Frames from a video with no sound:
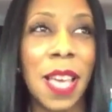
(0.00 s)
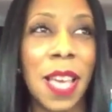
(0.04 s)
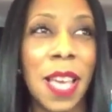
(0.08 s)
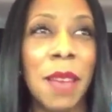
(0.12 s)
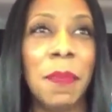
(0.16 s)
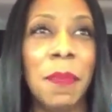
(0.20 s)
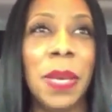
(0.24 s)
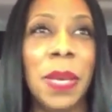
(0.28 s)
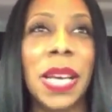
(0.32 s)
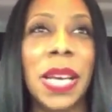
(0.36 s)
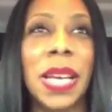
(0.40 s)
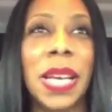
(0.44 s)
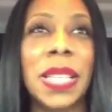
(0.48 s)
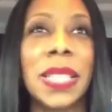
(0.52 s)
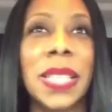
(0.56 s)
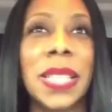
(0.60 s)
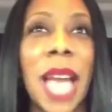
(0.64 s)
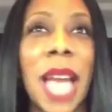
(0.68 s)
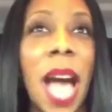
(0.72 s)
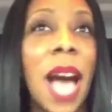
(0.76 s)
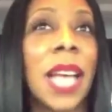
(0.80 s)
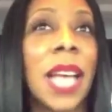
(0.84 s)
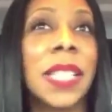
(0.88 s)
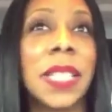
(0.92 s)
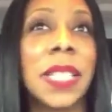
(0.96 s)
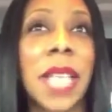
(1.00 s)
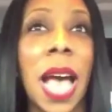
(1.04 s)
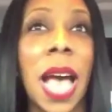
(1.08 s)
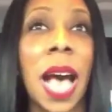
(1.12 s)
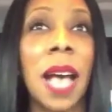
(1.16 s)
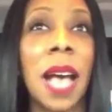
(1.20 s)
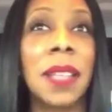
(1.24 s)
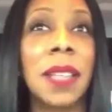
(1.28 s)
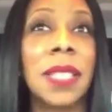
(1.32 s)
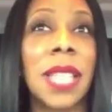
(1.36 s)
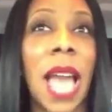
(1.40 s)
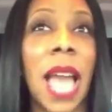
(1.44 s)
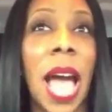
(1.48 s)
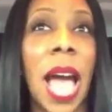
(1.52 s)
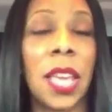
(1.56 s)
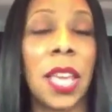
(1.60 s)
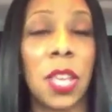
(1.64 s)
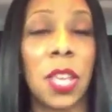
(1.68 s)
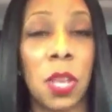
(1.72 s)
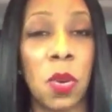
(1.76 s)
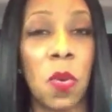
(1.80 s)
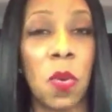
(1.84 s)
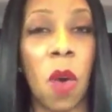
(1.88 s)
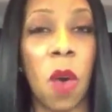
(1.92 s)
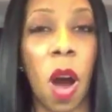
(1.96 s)
because now it sounds like
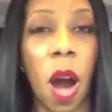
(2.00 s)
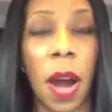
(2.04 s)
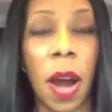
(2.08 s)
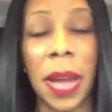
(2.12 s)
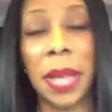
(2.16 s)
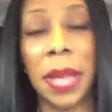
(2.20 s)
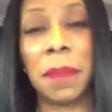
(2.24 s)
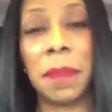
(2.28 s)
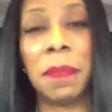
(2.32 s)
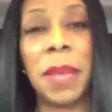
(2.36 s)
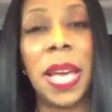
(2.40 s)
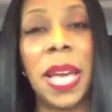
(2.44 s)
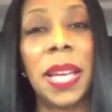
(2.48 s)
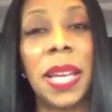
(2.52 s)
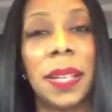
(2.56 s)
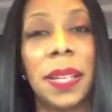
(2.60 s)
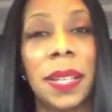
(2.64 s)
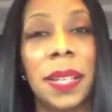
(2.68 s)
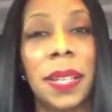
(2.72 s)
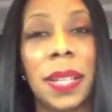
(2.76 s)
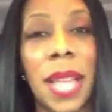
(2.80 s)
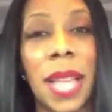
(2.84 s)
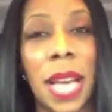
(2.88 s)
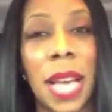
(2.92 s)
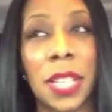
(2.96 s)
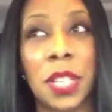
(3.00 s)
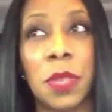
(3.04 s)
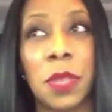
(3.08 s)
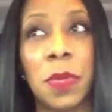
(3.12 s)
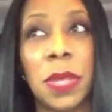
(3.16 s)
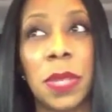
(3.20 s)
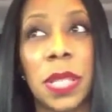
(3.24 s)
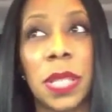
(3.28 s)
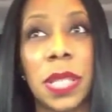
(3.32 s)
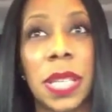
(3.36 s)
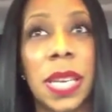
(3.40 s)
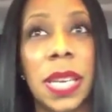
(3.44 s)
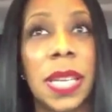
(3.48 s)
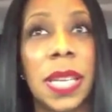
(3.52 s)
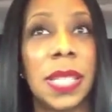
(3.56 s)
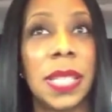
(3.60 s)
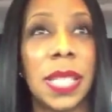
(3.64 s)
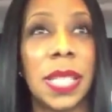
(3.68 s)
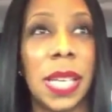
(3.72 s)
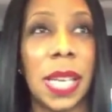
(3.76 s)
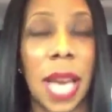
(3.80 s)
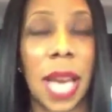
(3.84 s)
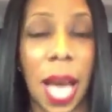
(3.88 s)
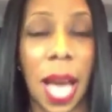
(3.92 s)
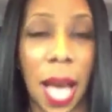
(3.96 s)
you are admitting that you were seeing
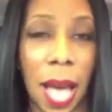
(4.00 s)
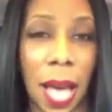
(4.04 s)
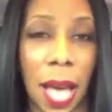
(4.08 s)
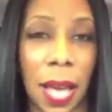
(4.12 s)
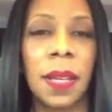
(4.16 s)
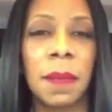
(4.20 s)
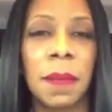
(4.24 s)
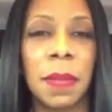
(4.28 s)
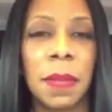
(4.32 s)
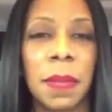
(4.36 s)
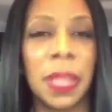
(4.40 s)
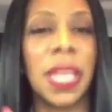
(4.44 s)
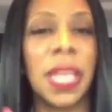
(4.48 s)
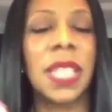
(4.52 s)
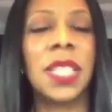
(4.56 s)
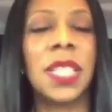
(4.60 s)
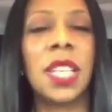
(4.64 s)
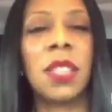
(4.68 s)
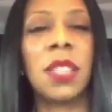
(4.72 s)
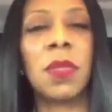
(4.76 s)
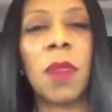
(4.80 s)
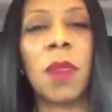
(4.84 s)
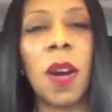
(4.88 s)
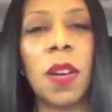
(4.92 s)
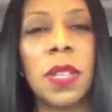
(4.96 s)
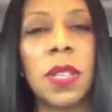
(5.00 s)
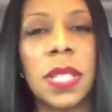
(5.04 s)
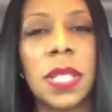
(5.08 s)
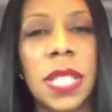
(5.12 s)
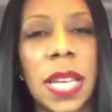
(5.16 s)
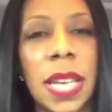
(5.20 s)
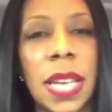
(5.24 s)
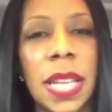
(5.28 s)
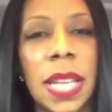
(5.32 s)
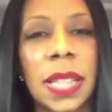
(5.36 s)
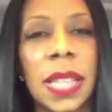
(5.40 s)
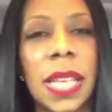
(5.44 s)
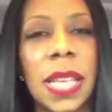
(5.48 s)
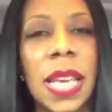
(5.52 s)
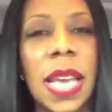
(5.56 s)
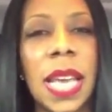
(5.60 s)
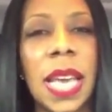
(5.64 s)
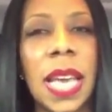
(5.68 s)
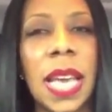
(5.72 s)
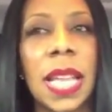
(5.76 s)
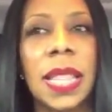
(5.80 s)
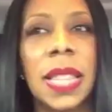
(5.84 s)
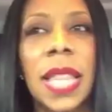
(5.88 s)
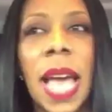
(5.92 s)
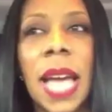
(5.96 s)
T.I. But then she throws in at the
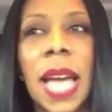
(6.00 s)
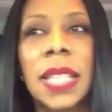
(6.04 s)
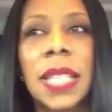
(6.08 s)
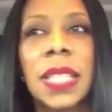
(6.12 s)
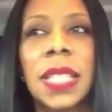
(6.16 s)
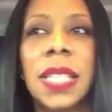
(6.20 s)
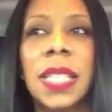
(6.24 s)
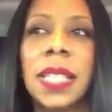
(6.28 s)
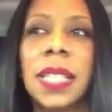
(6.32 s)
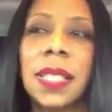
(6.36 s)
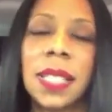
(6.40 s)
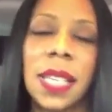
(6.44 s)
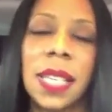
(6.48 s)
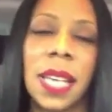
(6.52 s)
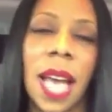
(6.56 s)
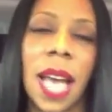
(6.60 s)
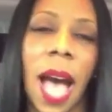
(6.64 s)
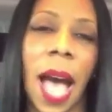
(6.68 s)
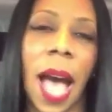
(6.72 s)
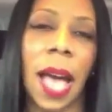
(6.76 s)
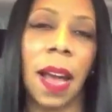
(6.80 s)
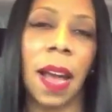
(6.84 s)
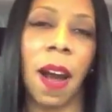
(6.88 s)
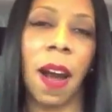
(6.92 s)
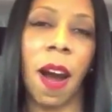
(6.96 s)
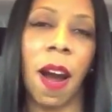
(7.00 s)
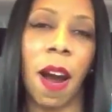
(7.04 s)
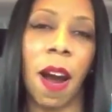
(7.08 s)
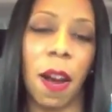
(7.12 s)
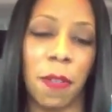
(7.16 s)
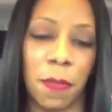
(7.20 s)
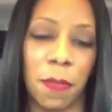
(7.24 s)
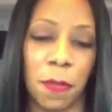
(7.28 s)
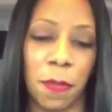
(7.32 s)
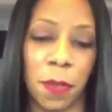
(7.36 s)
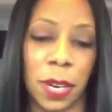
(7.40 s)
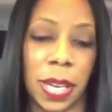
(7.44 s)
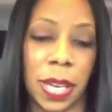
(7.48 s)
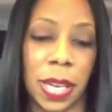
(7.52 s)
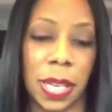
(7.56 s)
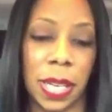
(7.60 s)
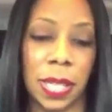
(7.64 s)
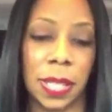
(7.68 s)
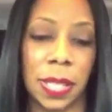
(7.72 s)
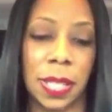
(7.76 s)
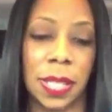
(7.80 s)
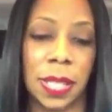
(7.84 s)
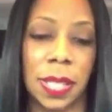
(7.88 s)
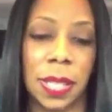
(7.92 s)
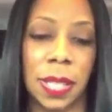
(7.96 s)
end that she and T.I. are
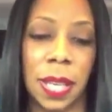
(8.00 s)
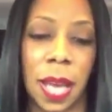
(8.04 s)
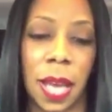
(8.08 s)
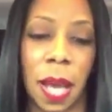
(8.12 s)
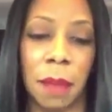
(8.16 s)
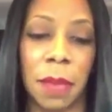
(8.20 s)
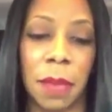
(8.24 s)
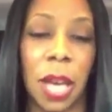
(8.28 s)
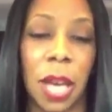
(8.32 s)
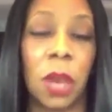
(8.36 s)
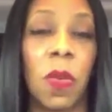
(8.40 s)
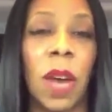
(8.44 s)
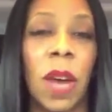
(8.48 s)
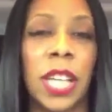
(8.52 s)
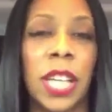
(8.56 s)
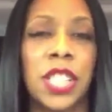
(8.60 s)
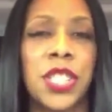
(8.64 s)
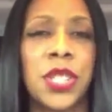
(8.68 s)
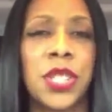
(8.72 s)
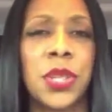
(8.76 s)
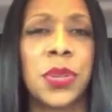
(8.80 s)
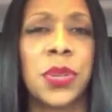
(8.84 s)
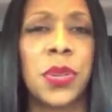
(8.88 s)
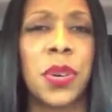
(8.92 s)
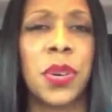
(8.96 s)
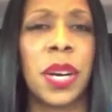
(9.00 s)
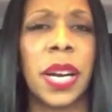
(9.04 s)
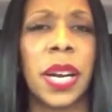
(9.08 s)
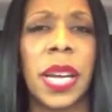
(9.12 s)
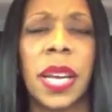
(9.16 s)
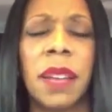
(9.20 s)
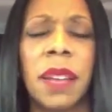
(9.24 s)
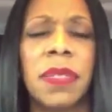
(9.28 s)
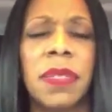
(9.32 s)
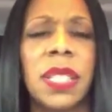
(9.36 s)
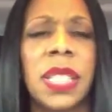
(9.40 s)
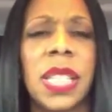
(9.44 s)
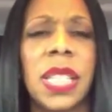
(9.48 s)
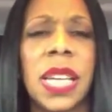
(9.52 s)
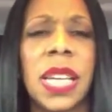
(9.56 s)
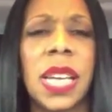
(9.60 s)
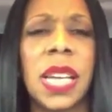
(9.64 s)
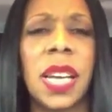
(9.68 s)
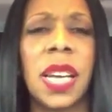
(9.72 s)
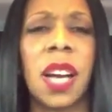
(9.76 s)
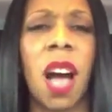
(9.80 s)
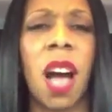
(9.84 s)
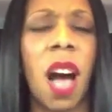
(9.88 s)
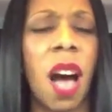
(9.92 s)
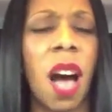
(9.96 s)
friends. I'm not quite sure if she
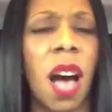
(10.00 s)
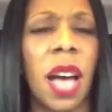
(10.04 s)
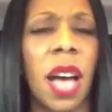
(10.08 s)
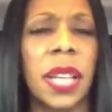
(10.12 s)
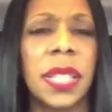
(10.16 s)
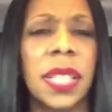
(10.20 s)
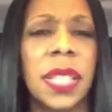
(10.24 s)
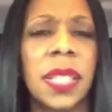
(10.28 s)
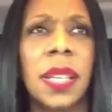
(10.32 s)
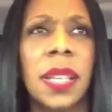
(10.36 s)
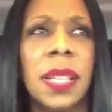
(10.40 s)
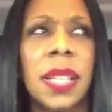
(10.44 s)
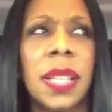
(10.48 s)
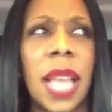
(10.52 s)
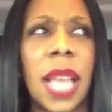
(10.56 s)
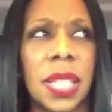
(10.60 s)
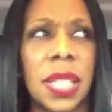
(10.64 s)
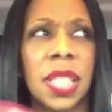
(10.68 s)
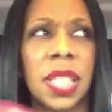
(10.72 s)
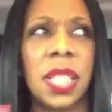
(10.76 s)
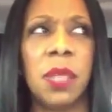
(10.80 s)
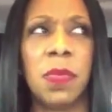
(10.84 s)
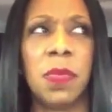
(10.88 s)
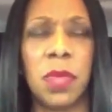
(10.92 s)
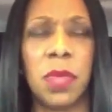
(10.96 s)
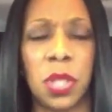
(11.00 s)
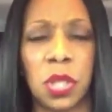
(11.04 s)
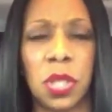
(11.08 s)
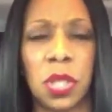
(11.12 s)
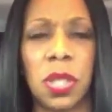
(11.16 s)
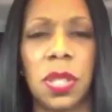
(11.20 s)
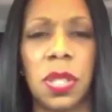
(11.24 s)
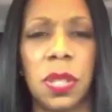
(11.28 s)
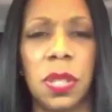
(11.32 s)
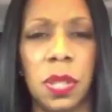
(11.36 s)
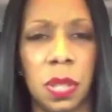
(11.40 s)
caught that she was